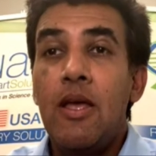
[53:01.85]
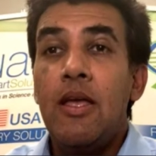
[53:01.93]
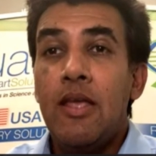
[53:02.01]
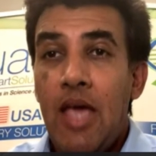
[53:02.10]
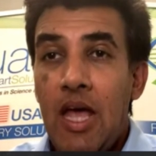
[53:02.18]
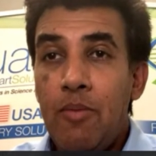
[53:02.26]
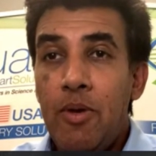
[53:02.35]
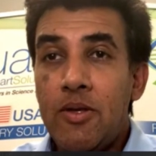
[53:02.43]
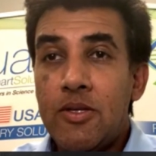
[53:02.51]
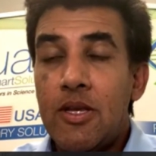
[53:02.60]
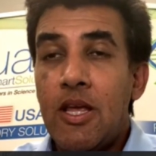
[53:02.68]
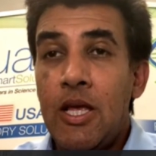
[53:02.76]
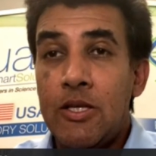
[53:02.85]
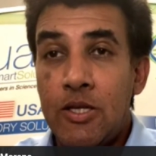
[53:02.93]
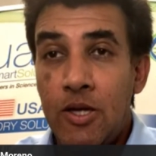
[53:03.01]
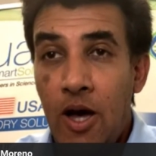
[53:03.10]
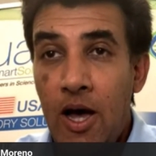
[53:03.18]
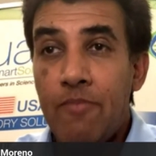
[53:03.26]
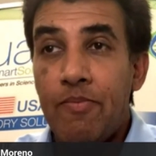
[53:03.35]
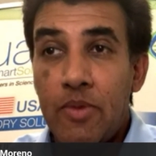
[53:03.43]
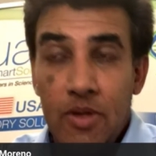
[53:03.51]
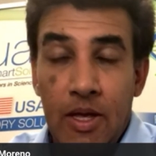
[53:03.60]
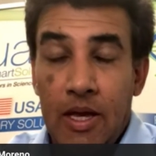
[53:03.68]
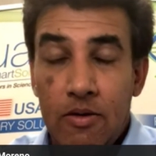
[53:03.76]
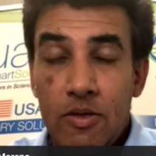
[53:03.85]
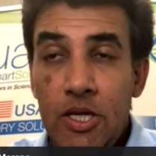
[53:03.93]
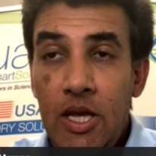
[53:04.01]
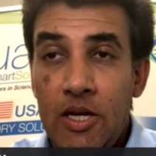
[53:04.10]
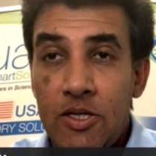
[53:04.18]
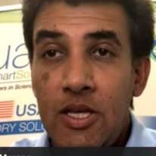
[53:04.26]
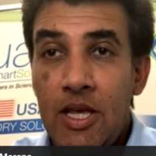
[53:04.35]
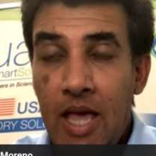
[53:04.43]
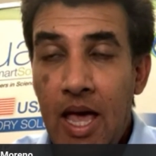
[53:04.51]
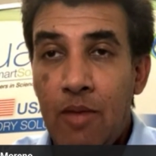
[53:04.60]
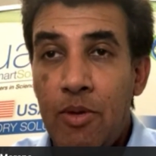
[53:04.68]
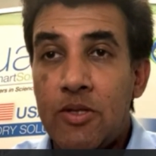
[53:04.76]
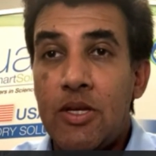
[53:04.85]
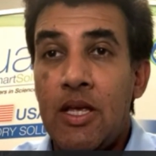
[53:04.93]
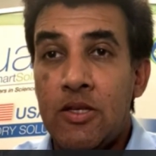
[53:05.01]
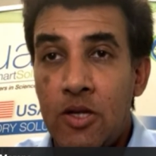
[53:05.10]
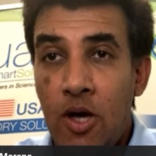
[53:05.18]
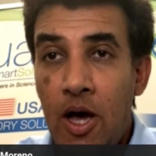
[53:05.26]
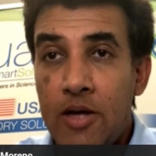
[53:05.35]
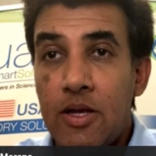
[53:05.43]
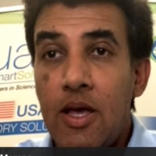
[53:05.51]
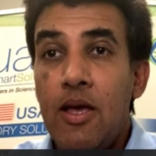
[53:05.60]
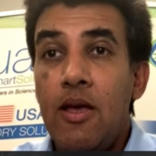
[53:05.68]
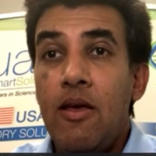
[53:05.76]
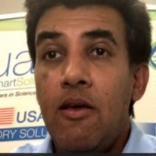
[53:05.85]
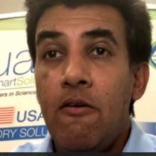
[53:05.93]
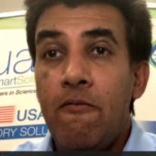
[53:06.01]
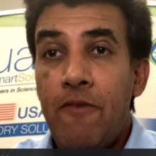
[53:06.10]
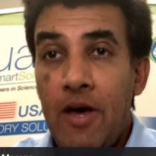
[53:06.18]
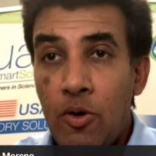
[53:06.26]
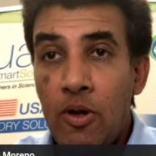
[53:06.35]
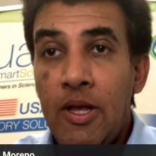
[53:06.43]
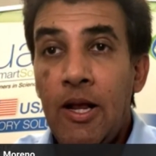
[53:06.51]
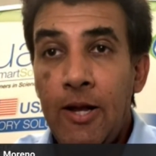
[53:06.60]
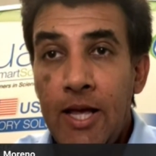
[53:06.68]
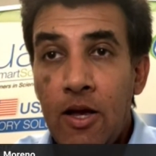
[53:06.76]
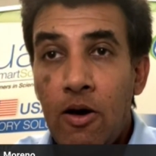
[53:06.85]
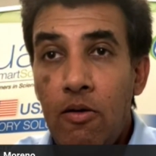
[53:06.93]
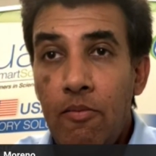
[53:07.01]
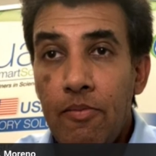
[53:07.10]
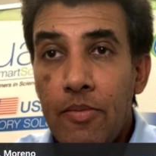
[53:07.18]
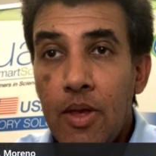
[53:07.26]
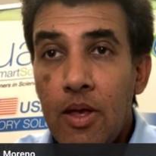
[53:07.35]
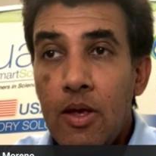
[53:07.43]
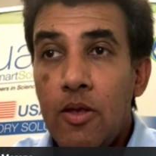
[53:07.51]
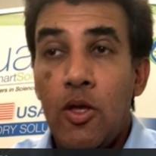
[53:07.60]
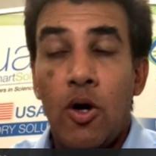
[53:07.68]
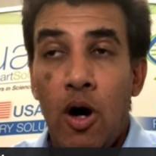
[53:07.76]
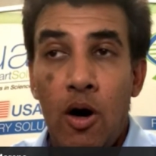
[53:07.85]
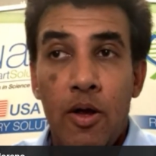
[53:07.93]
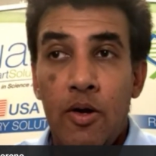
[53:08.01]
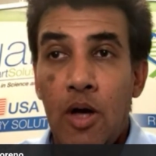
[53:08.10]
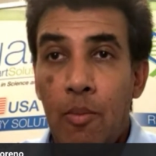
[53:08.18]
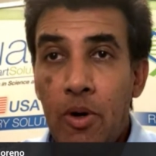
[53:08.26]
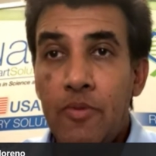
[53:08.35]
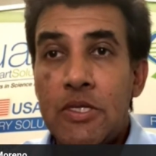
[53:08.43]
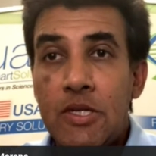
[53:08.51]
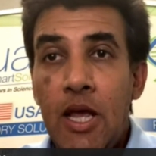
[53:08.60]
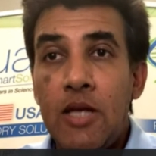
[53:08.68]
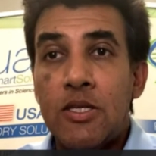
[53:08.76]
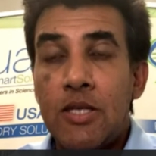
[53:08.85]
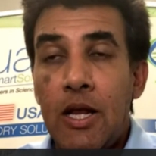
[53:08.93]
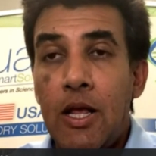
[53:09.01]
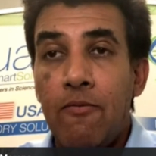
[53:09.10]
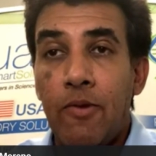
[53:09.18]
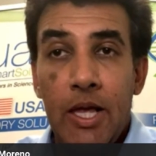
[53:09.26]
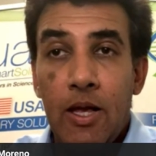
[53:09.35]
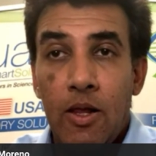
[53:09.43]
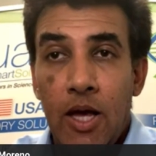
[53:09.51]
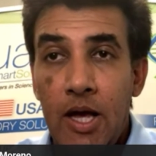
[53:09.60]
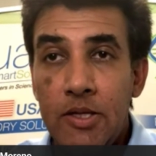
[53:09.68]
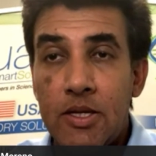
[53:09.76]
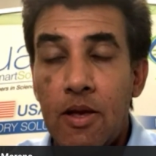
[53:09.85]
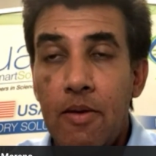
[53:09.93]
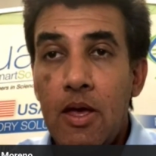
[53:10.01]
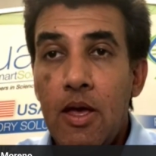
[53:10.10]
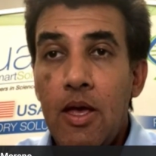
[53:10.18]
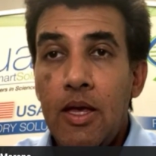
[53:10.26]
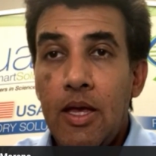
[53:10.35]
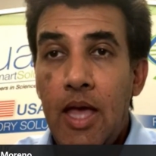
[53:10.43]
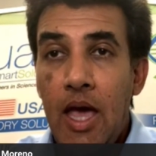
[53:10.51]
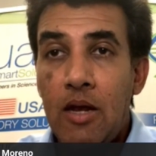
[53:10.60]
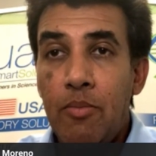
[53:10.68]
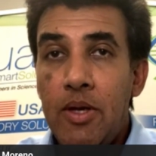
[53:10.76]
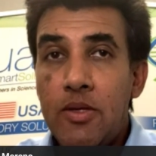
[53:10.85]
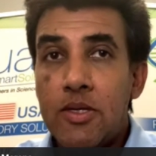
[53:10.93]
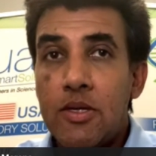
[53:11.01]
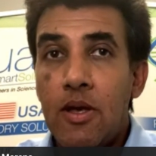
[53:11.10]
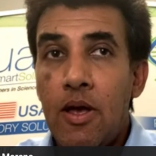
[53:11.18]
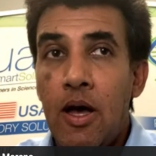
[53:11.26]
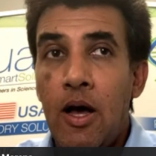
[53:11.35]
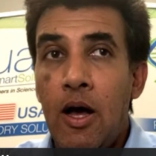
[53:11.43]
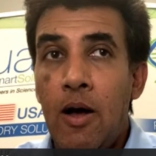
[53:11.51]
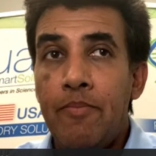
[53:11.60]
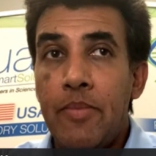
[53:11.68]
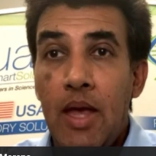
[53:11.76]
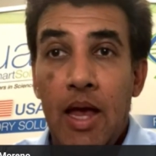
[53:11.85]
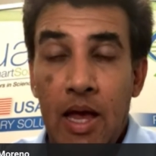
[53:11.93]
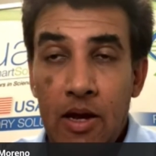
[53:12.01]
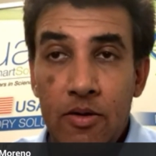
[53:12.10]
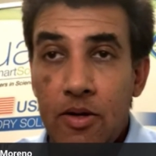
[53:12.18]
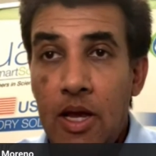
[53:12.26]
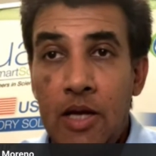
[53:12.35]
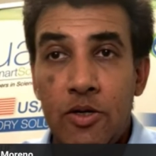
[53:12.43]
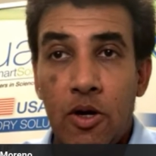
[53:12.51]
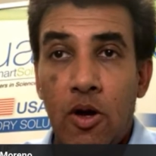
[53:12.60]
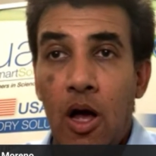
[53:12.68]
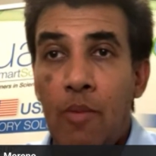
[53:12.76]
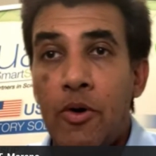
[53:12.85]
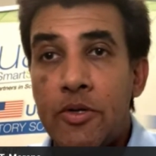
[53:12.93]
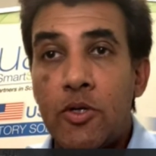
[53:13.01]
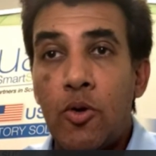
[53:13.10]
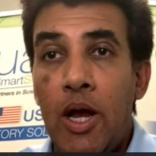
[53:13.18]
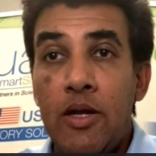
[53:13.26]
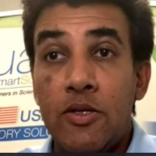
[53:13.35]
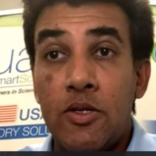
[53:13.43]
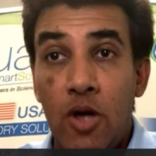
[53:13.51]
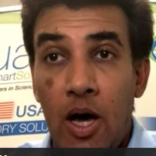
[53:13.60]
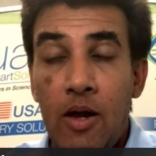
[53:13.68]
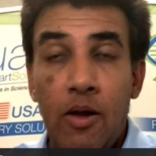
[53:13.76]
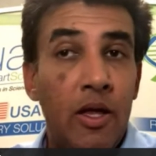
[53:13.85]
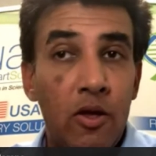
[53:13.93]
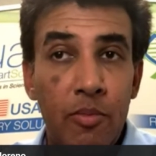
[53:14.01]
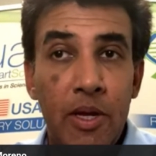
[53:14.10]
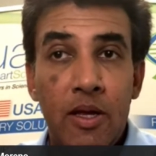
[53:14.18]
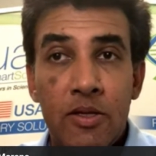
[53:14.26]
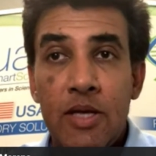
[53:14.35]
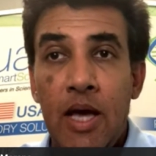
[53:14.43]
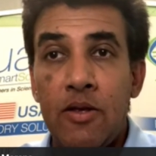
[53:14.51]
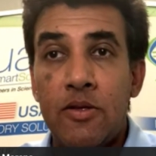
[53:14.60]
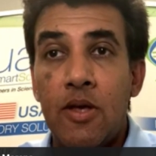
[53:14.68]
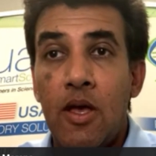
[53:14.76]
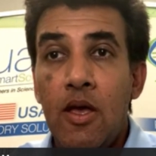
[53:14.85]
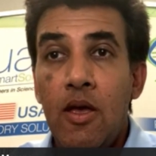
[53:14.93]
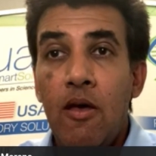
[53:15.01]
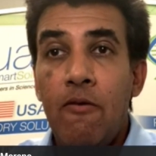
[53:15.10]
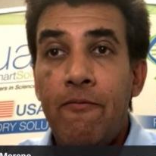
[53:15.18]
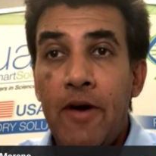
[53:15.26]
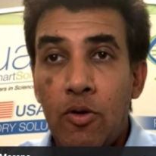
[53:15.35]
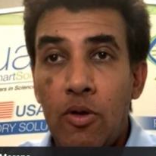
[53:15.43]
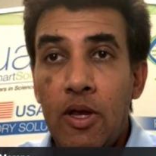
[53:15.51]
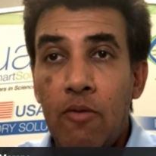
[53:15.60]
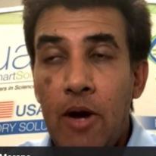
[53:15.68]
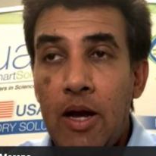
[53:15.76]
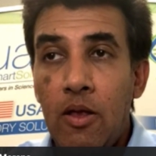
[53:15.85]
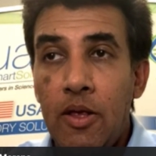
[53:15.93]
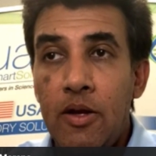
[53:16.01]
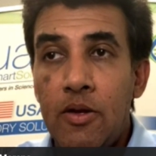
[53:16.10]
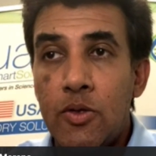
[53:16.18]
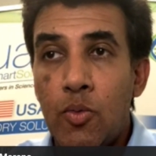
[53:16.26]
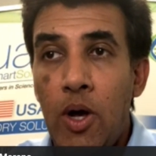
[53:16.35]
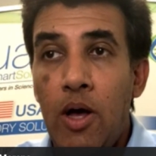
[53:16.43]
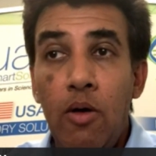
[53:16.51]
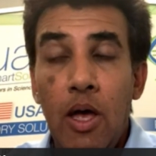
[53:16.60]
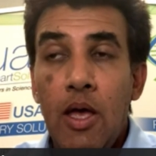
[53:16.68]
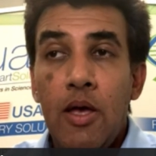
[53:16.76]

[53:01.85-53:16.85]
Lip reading: Cannabis is not, like THC cannabis is not federally legal. There are a number of states that have legalized cannabis, and intercommerce trade is not legal because that is federally regulated as well.